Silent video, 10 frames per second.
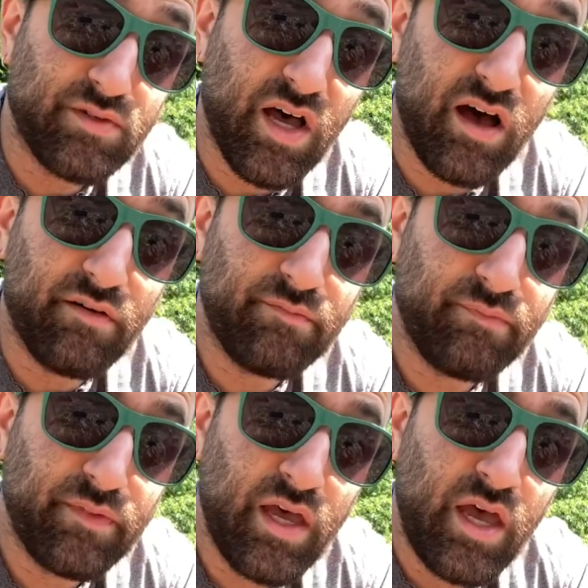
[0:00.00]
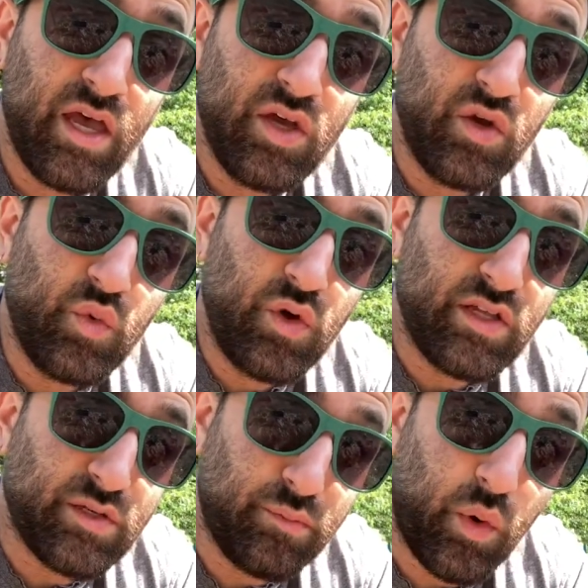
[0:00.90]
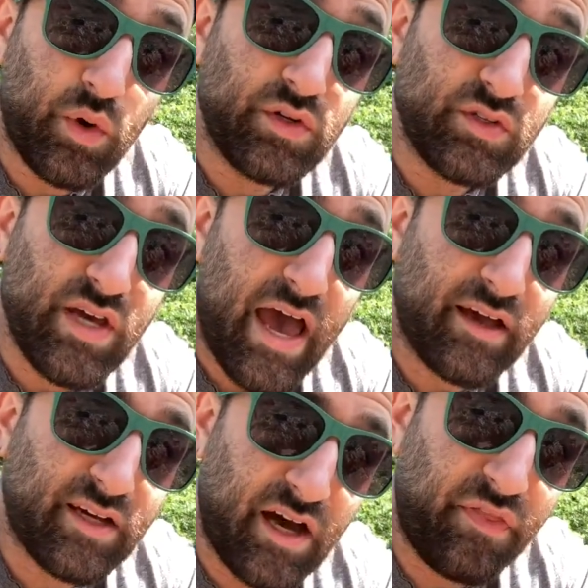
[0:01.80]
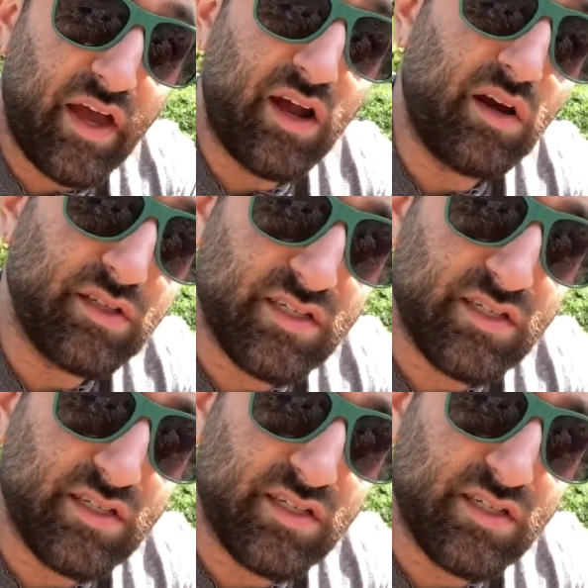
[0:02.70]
off, it's important to cut that garlic